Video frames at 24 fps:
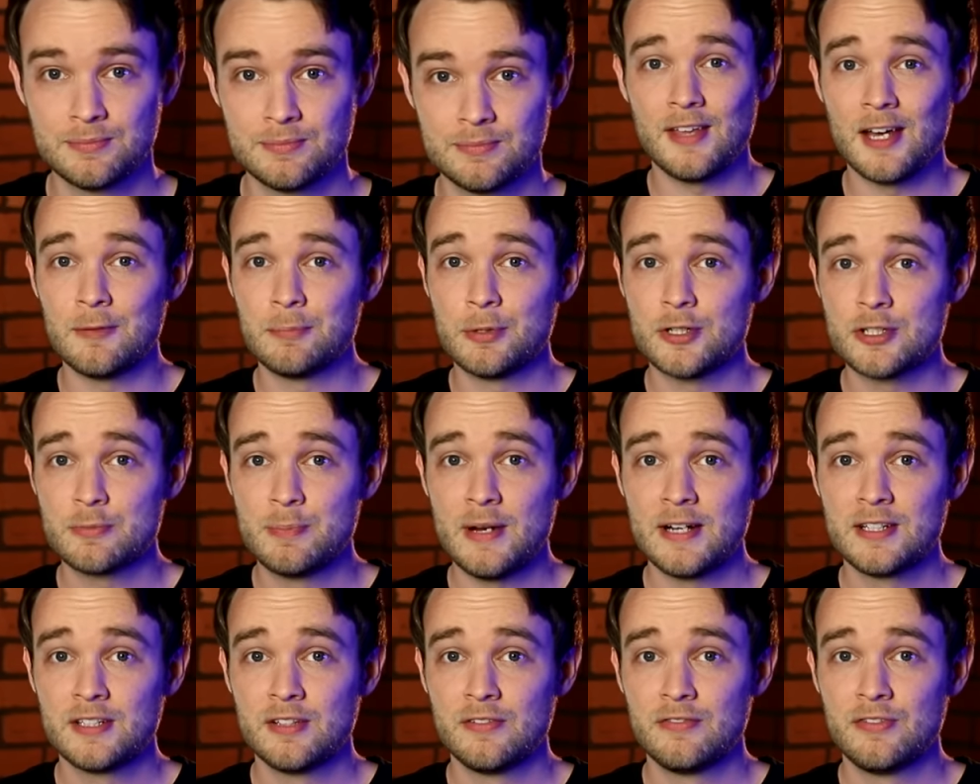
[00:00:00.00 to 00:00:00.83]
That
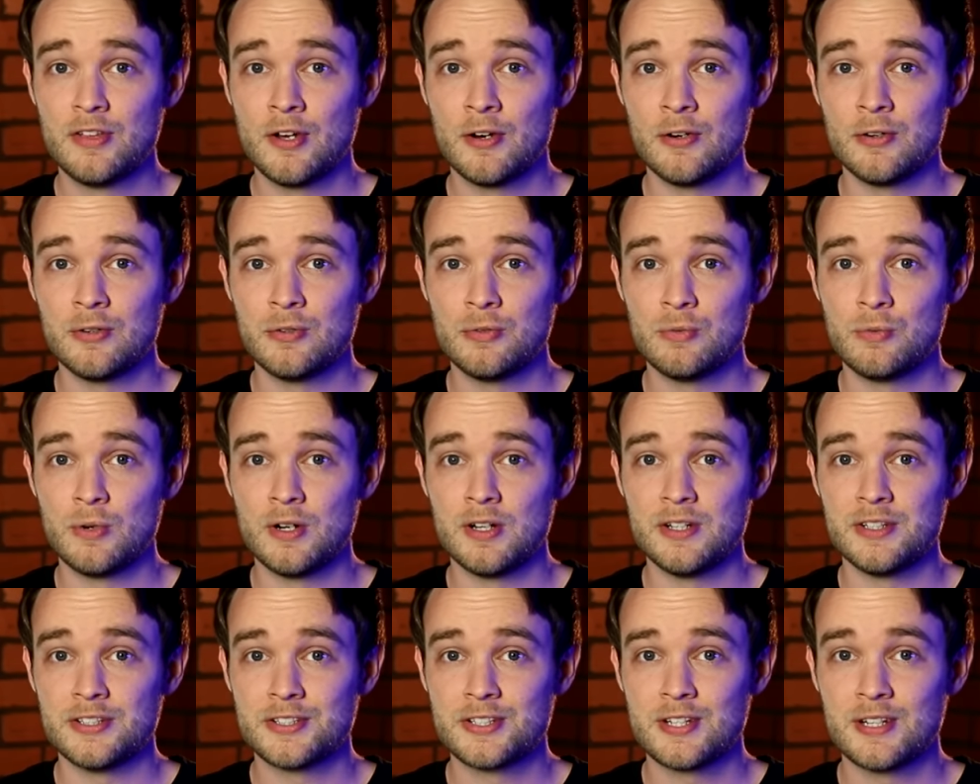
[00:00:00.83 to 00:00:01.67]
perspective, though,
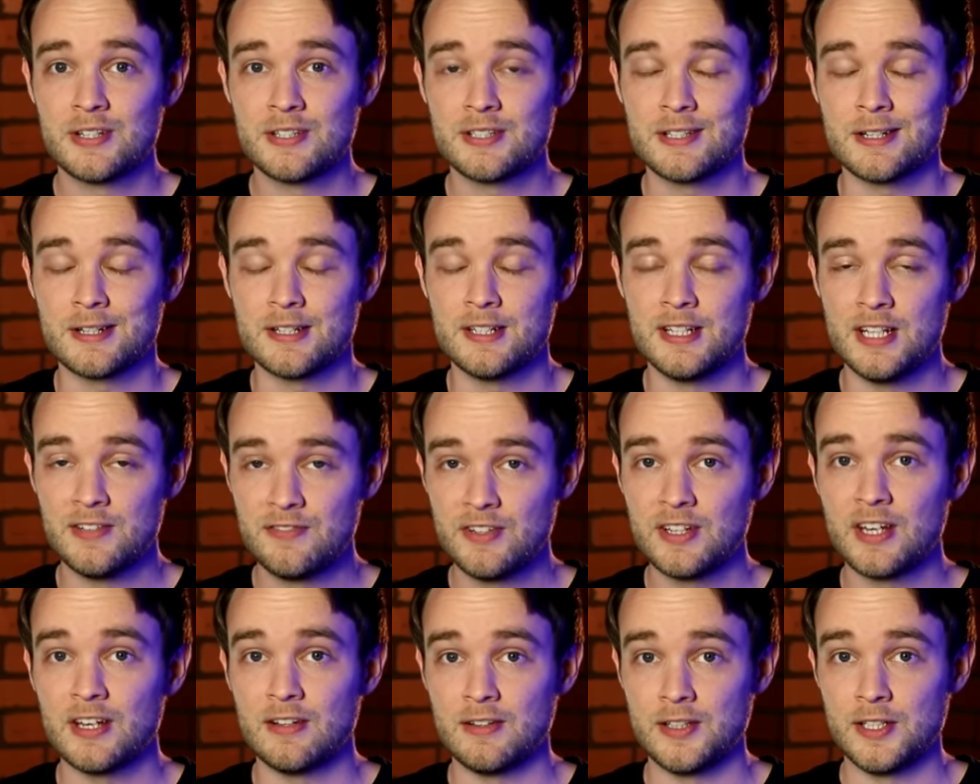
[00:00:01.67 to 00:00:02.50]
was
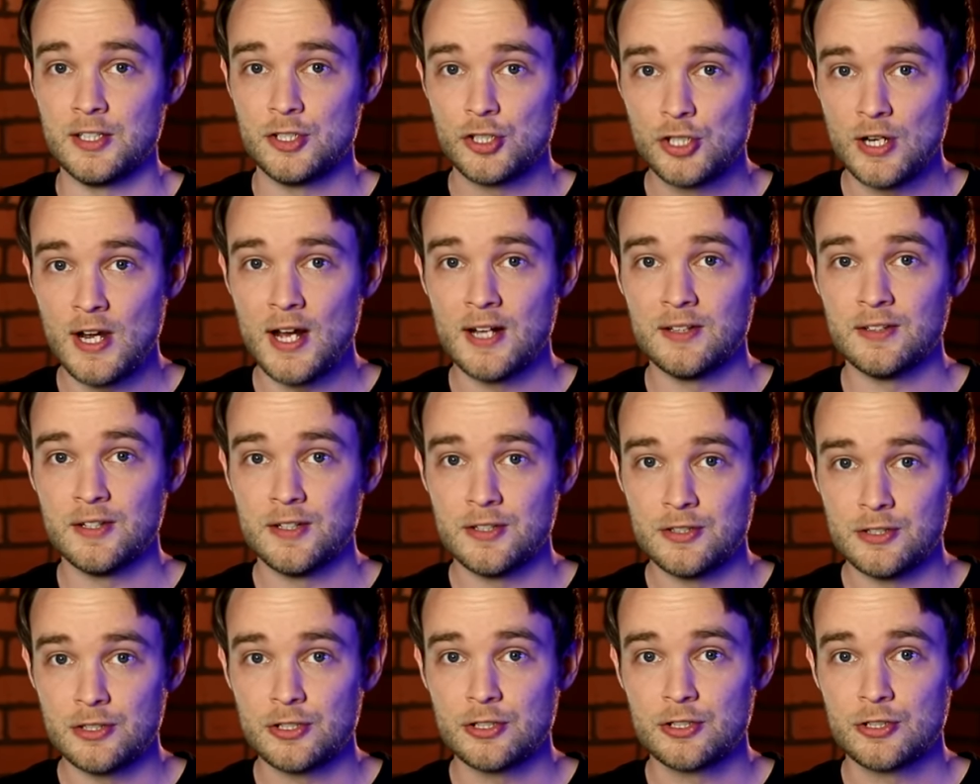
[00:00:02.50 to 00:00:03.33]
significantly
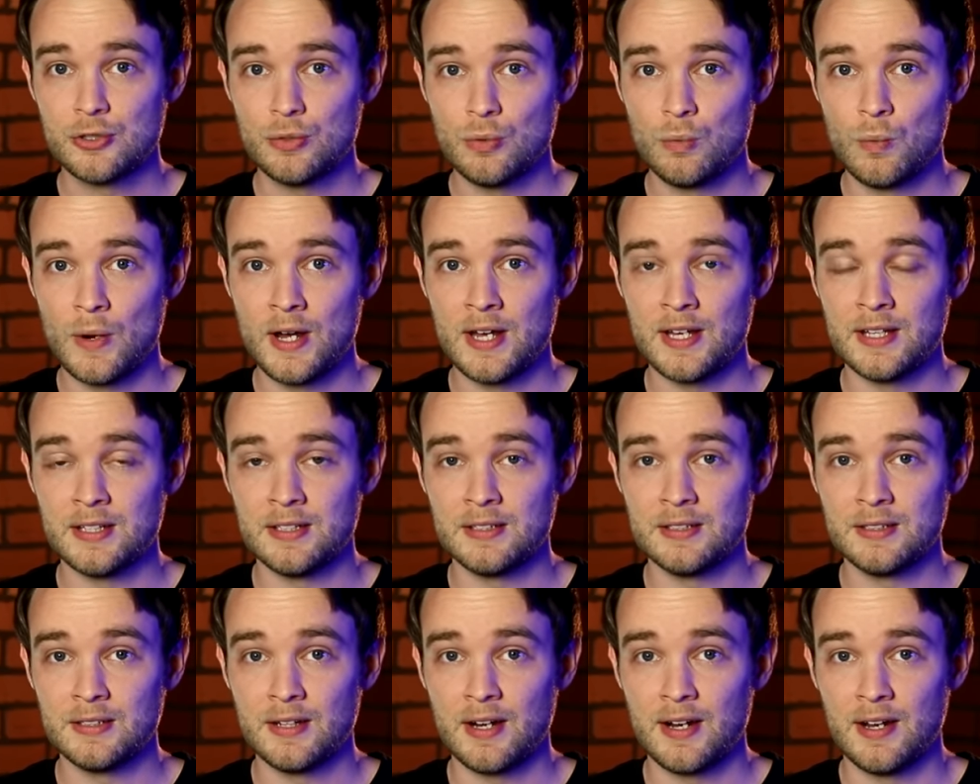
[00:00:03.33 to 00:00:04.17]
challenged
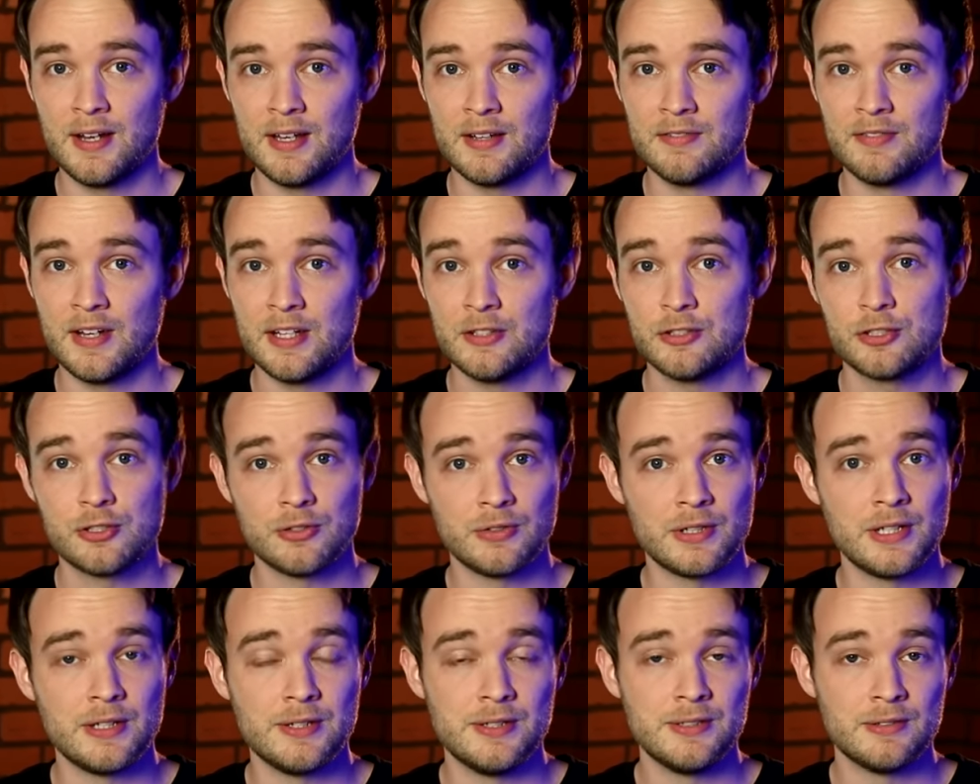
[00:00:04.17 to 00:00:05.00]
when I
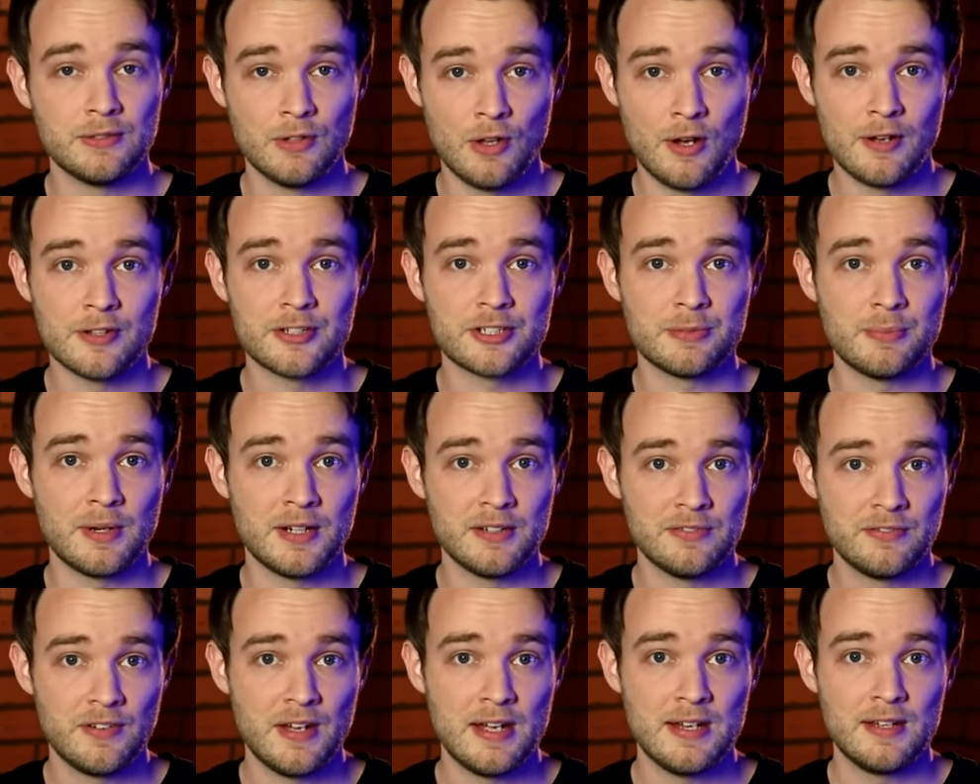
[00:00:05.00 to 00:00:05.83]
eventually lost
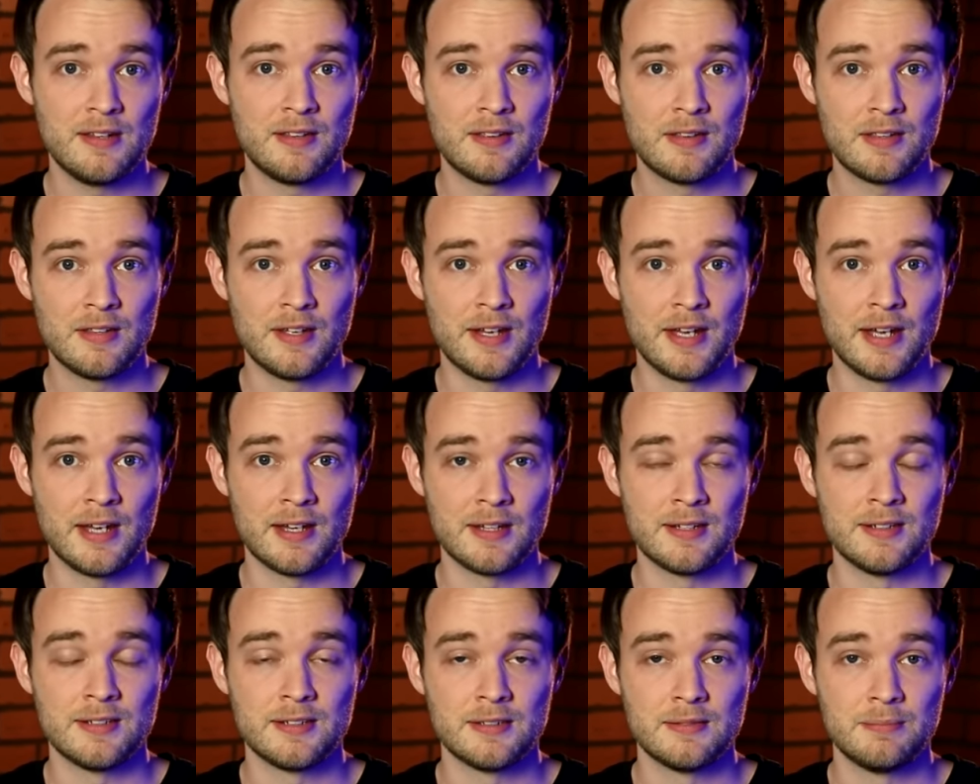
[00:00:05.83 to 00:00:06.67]
my faith
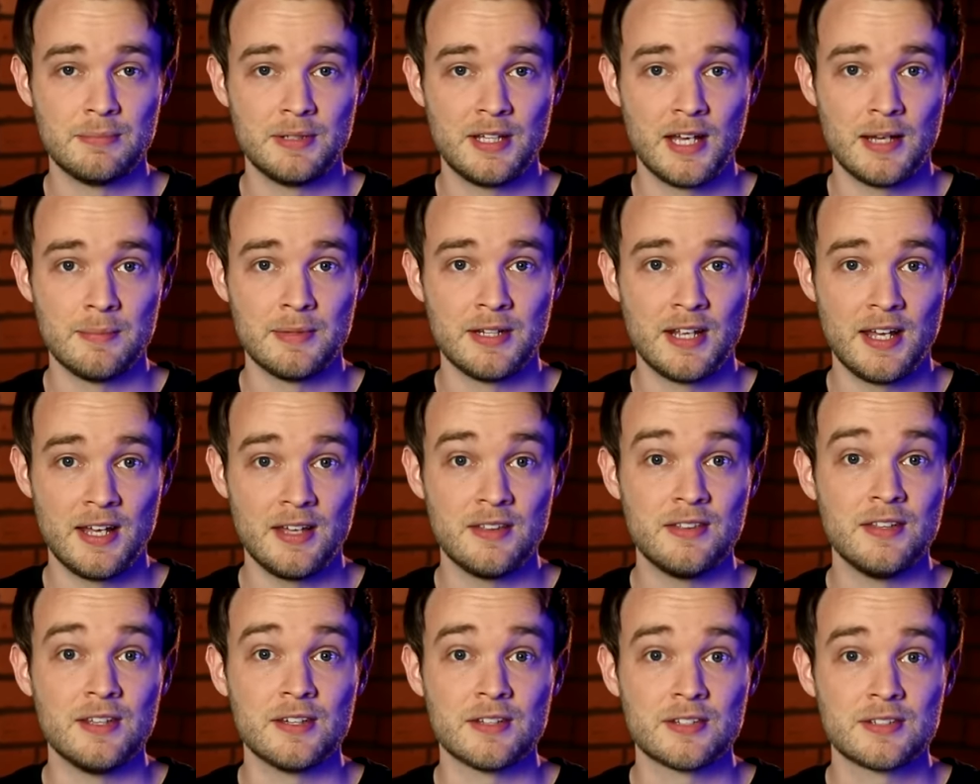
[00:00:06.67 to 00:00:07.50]
and became an
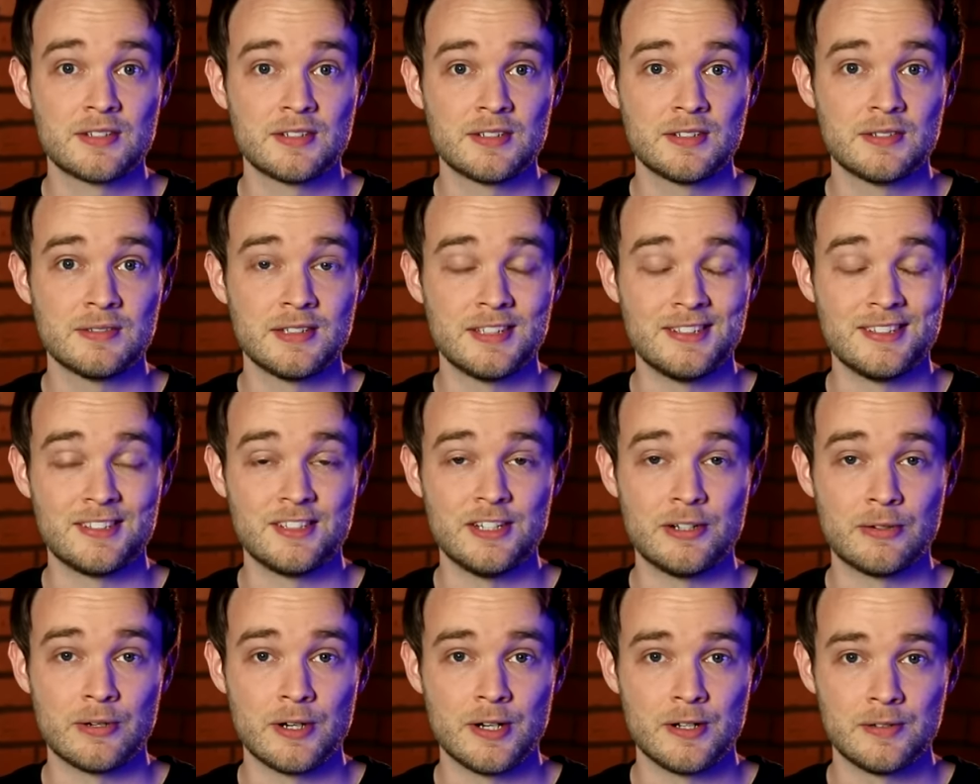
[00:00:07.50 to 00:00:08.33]
atheist in
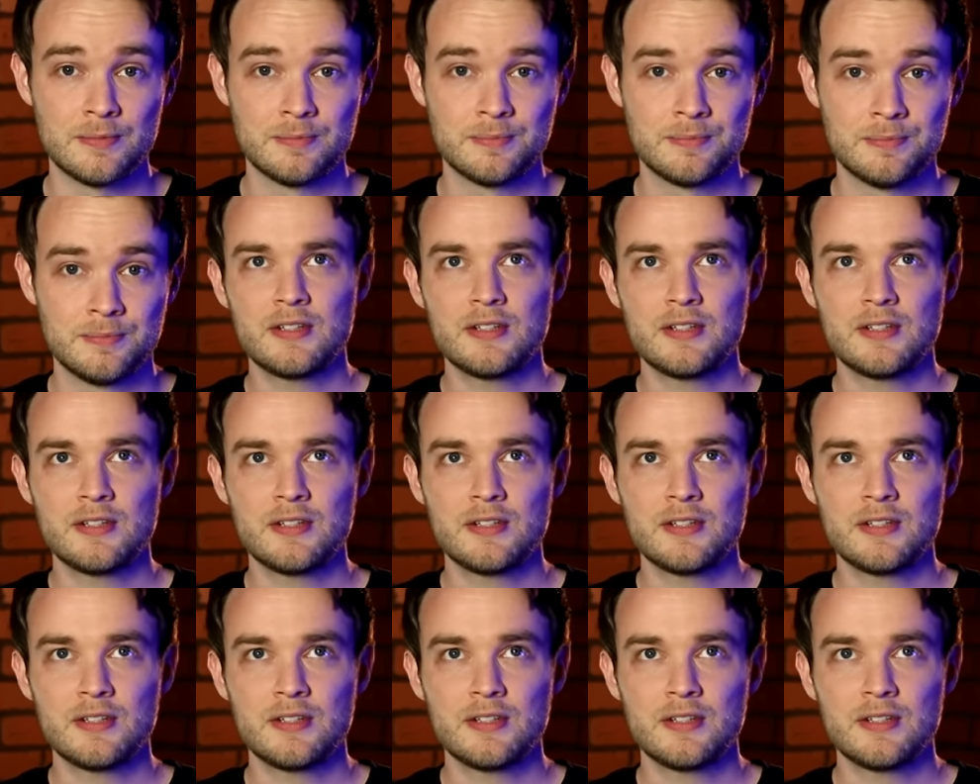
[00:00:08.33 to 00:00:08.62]
secret.